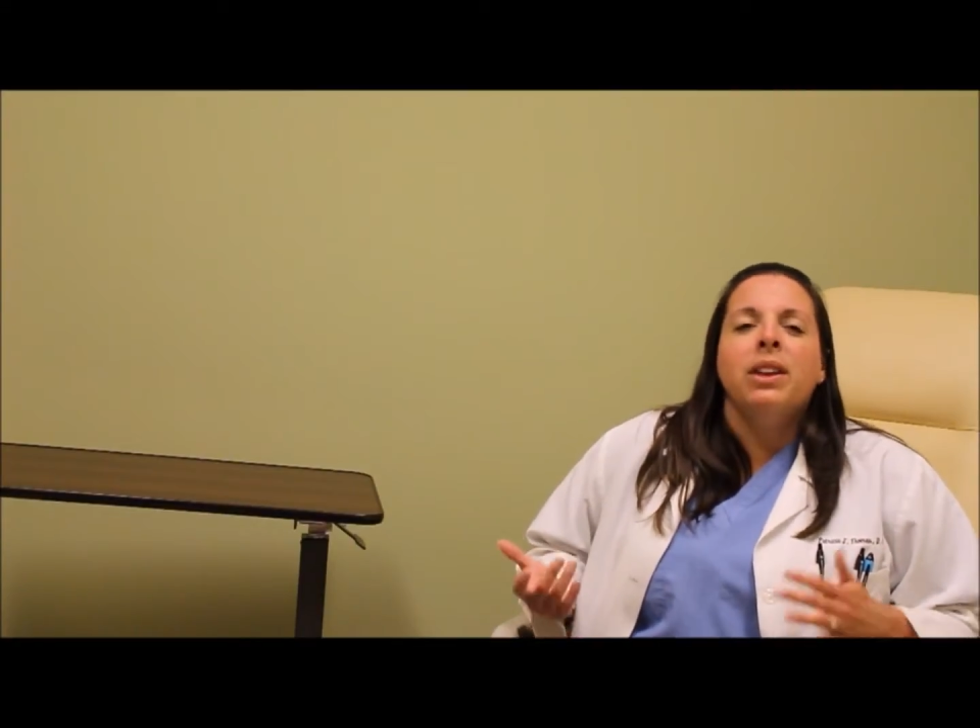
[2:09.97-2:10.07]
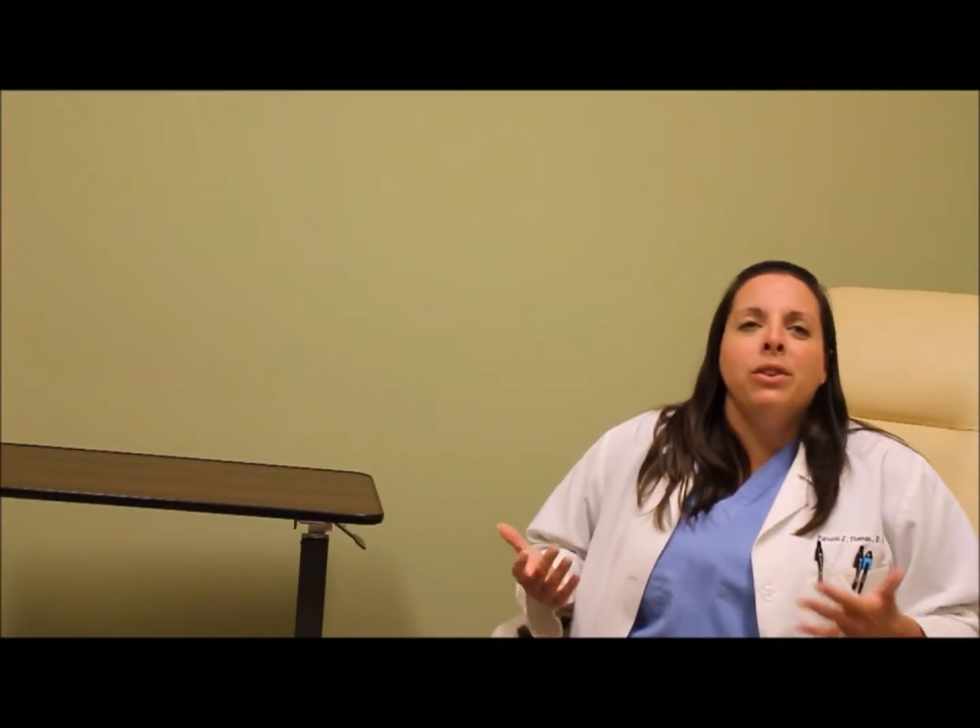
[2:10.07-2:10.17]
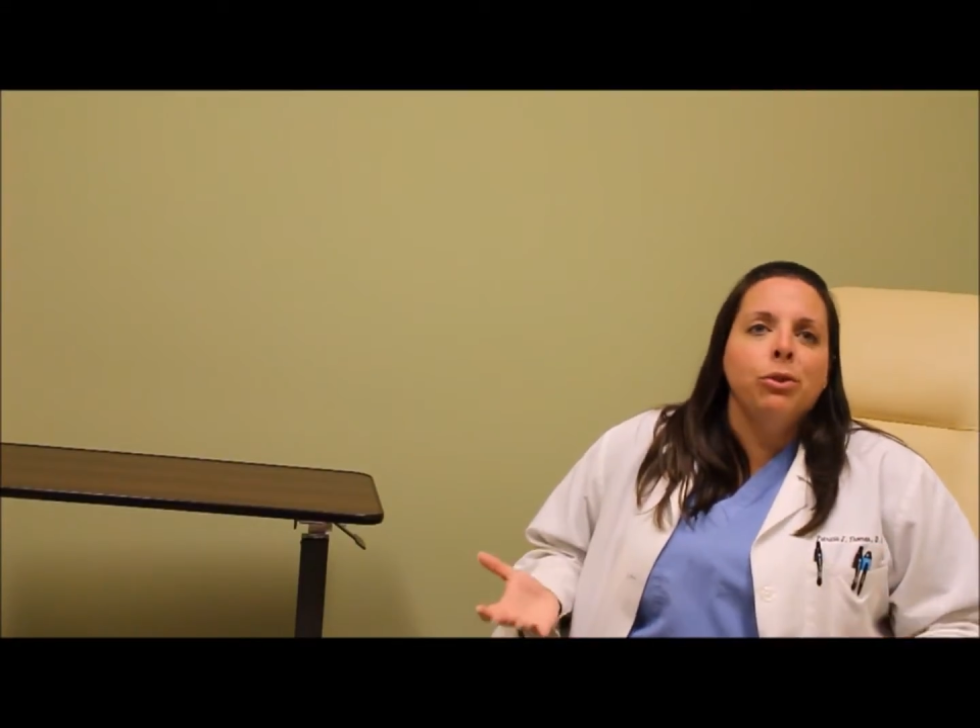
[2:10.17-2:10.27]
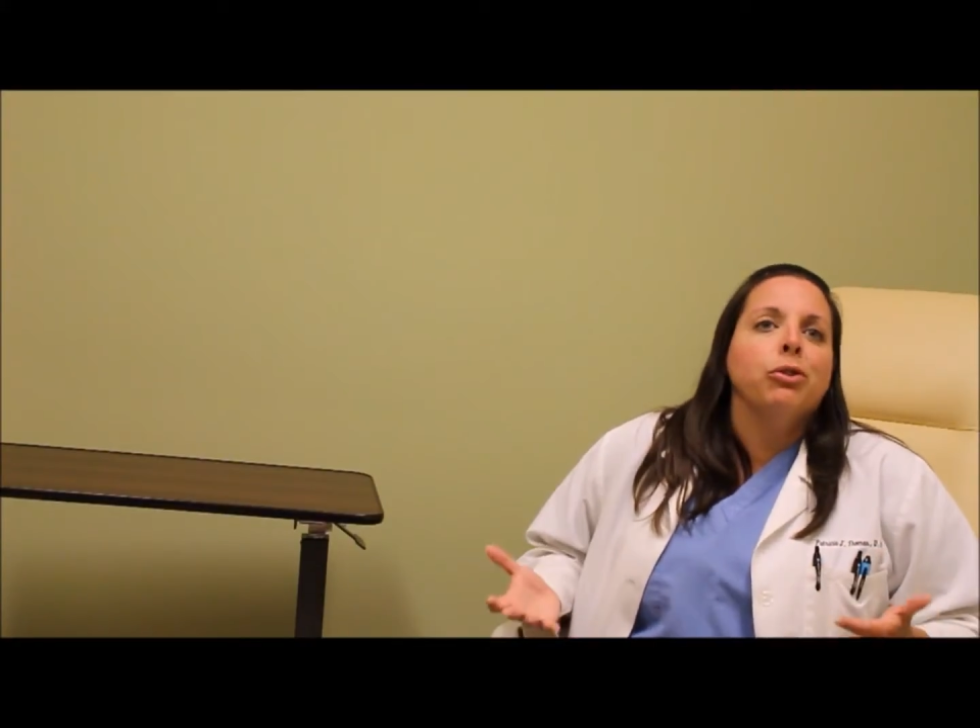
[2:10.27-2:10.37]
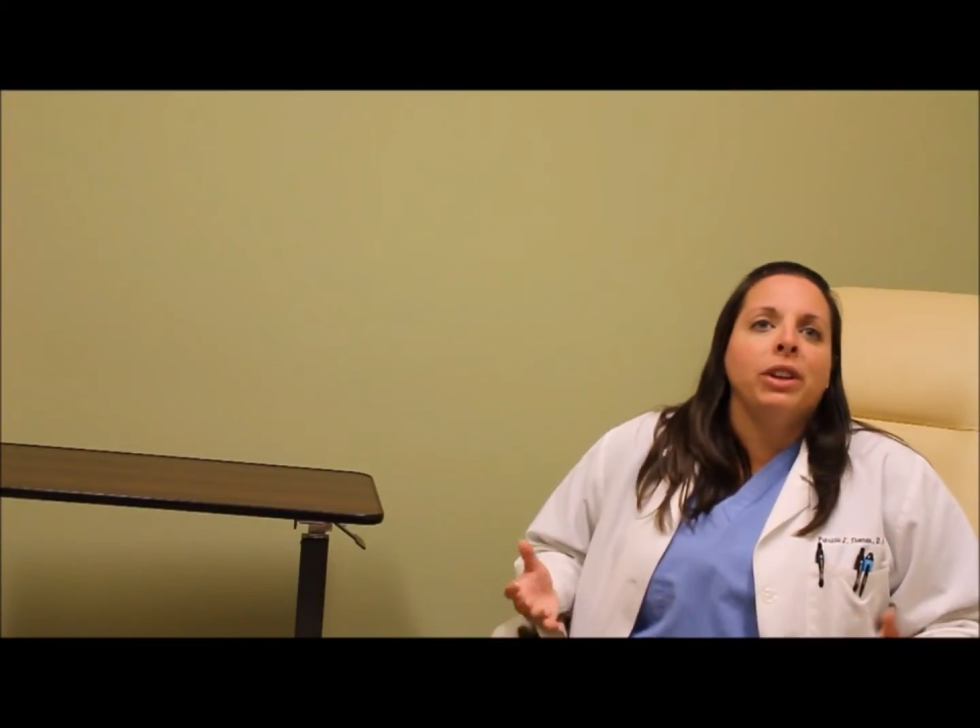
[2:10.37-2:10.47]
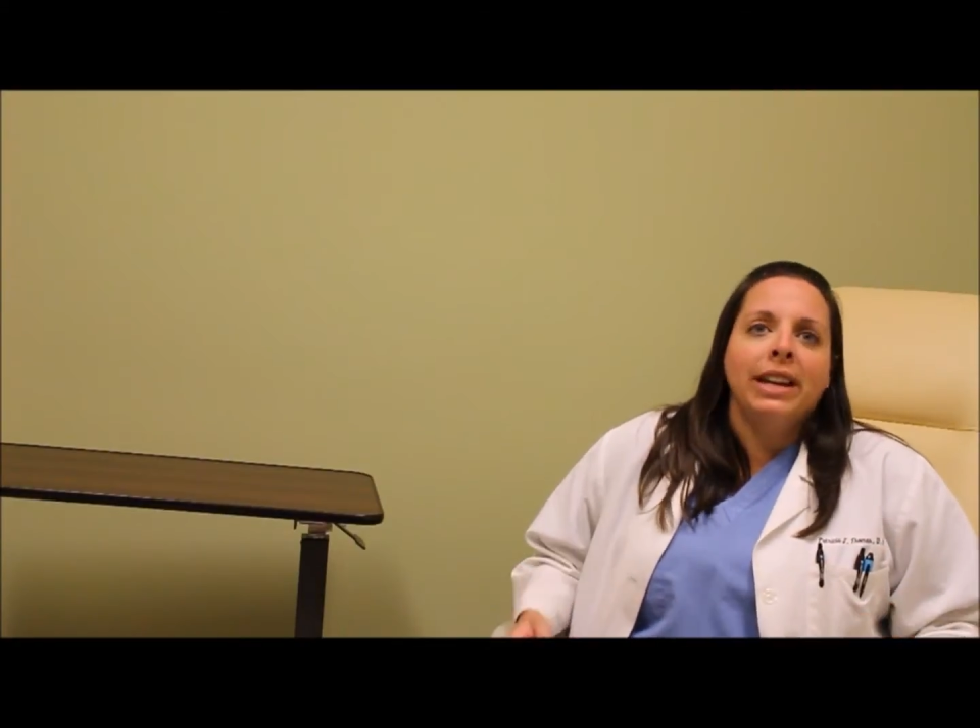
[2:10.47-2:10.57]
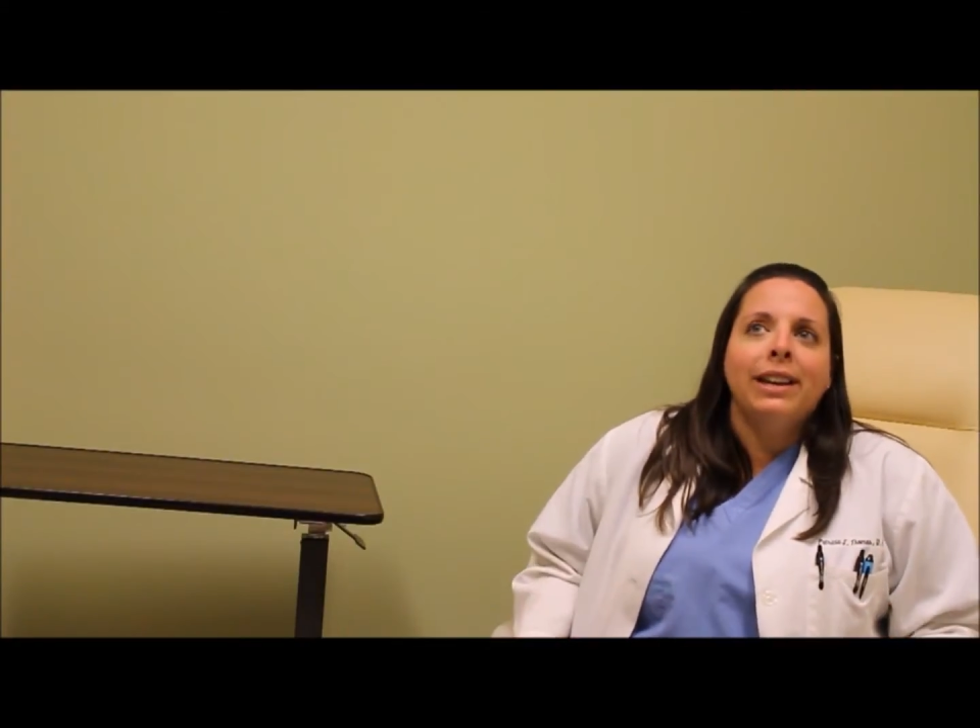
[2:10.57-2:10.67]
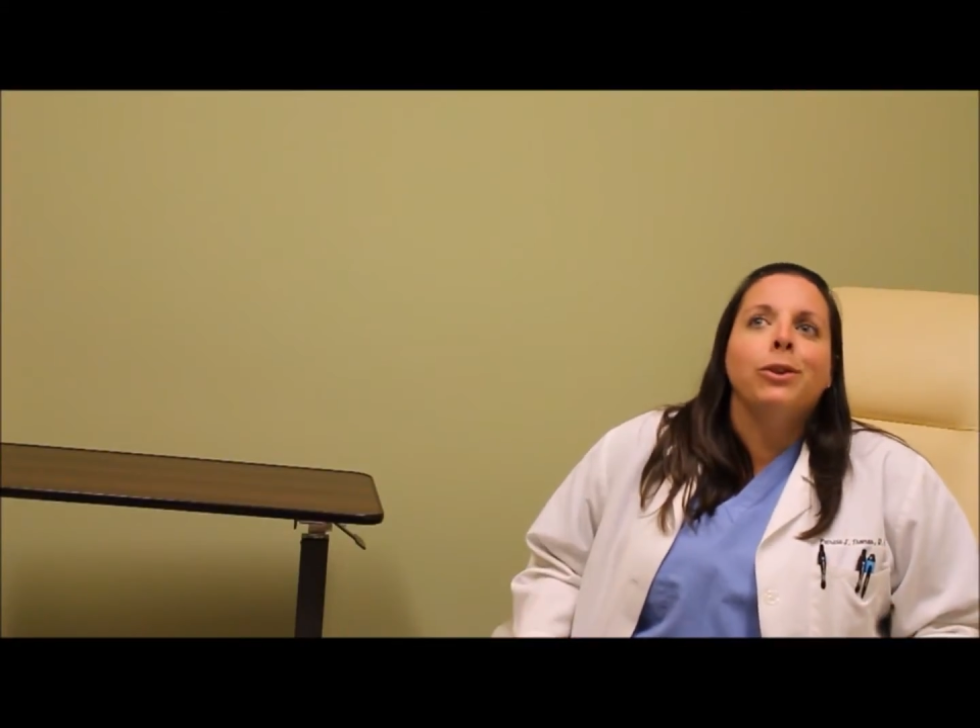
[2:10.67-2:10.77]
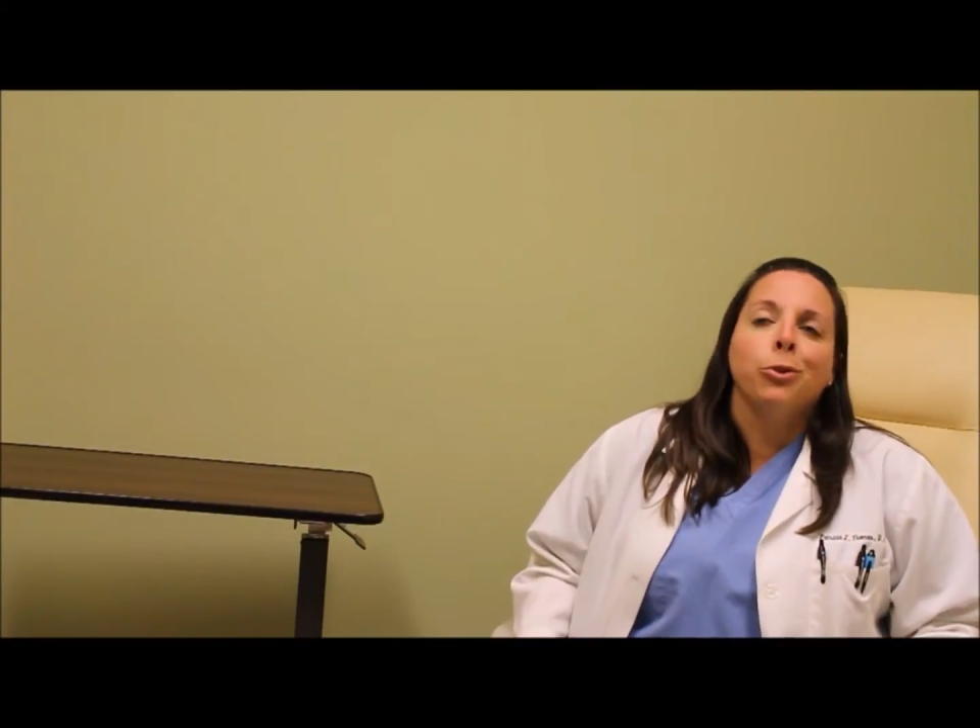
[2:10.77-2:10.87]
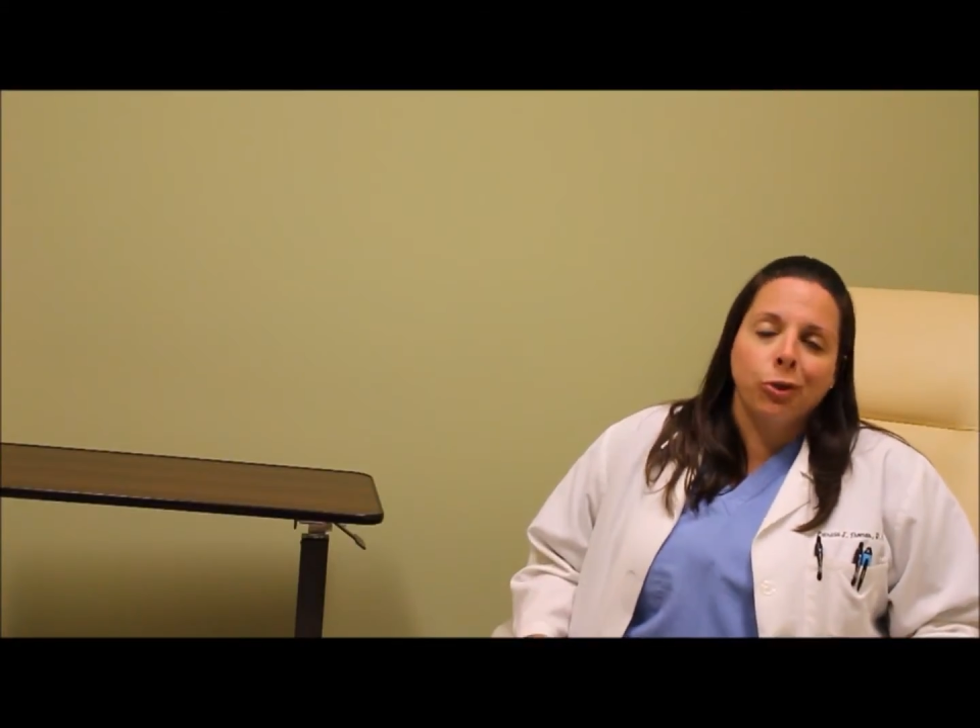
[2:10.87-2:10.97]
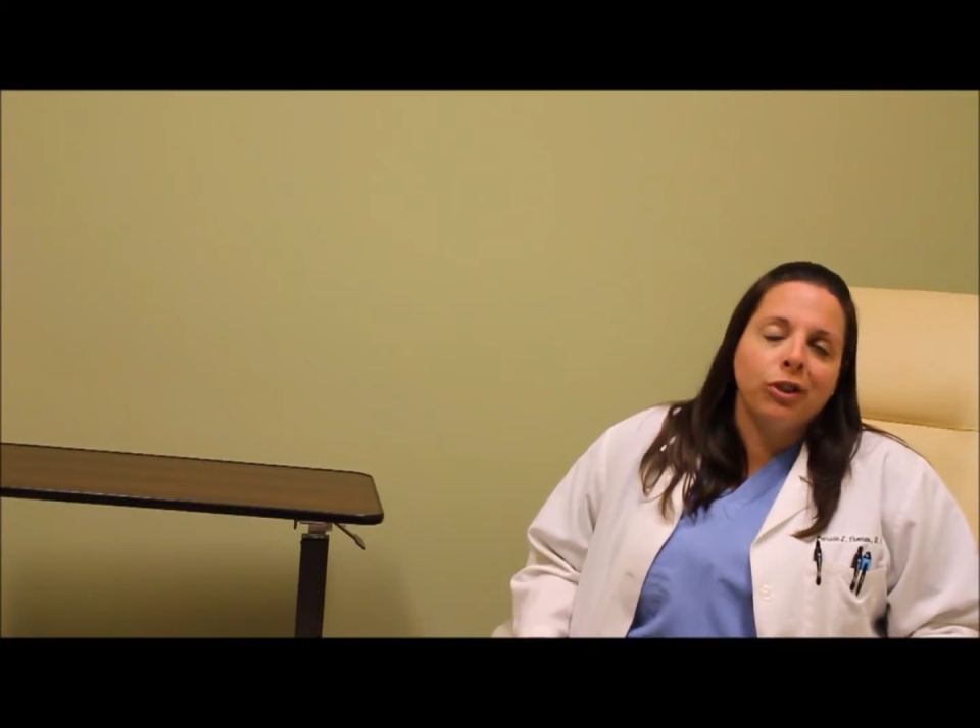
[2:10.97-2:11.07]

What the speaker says: usually